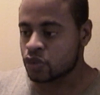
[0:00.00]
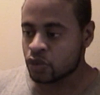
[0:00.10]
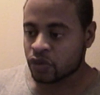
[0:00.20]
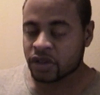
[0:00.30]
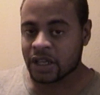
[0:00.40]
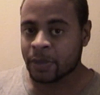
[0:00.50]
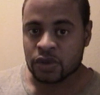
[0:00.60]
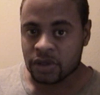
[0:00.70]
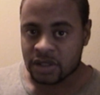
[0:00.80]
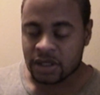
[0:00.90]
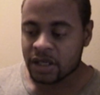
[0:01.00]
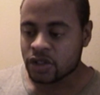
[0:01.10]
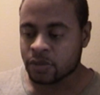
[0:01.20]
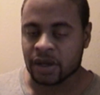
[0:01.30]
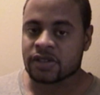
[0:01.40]
for the opportunity and
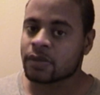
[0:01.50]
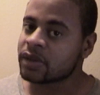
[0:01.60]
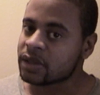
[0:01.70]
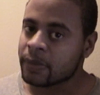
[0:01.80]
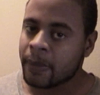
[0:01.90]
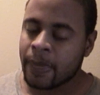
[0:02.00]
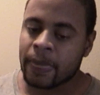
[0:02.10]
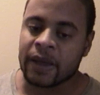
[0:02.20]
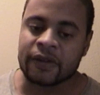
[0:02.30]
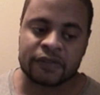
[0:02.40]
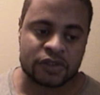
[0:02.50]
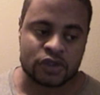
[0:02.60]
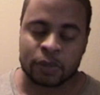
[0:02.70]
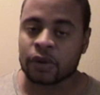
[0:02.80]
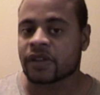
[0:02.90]
to make some money and to
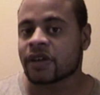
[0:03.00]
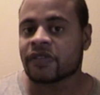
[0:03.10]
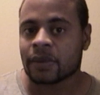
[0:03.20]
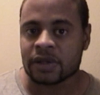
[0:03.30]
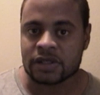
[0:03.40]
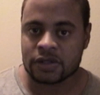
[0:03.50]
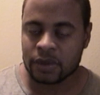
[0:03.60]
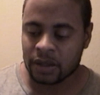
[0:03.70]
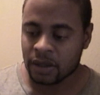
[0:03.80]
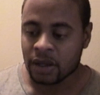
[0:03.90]
support their families as well.